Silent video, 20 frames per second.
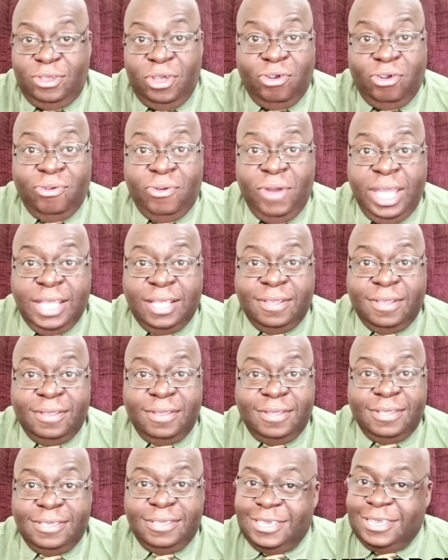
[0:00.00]
You're great.
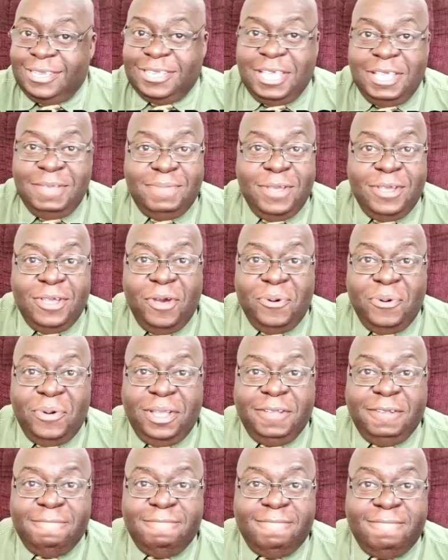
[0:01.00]
Just keep it going.
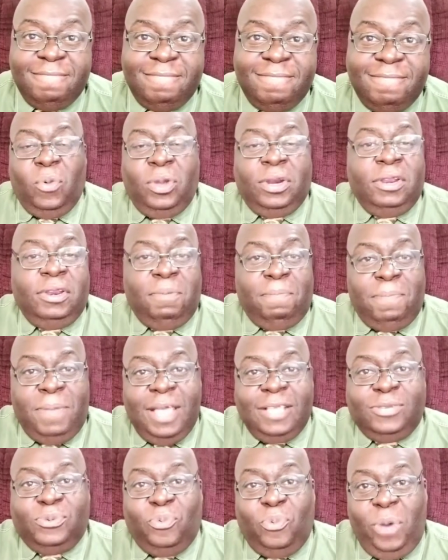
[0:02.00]
One of the
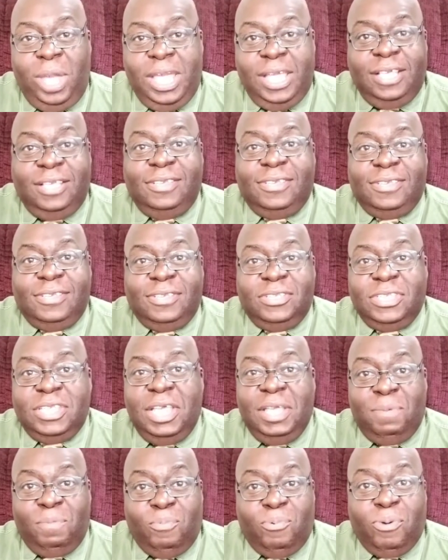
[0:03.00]
best ways
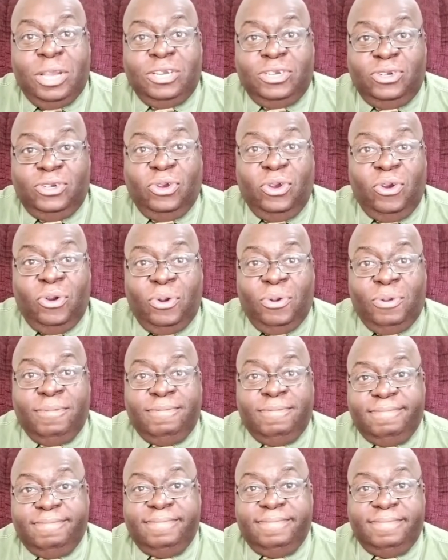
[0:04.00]
to impress your girl,
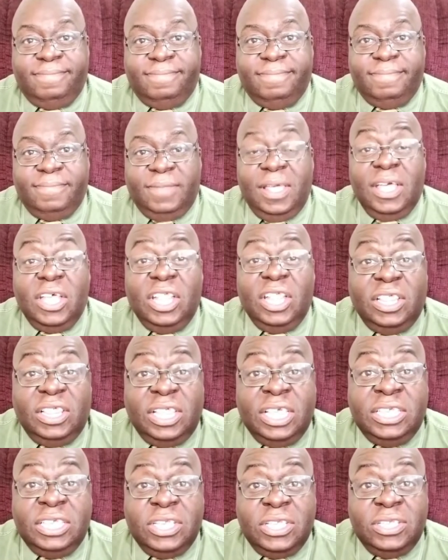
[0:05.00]

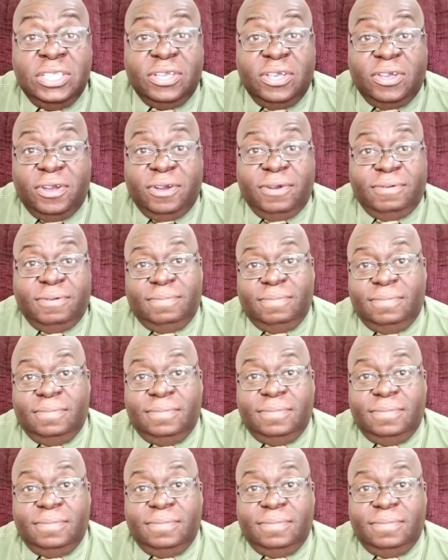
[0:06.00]
listen to her.